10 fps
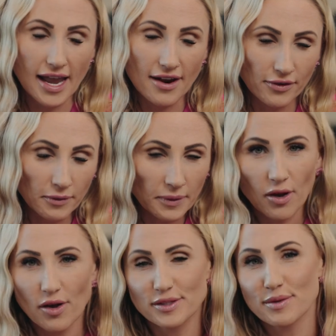Everyone
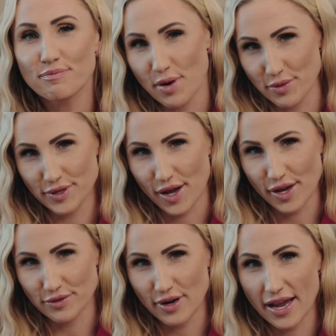calls it
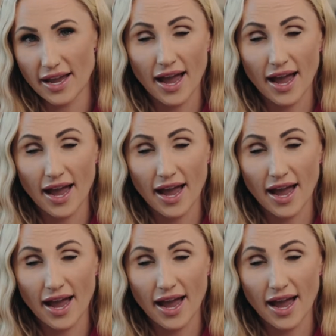Botox, right?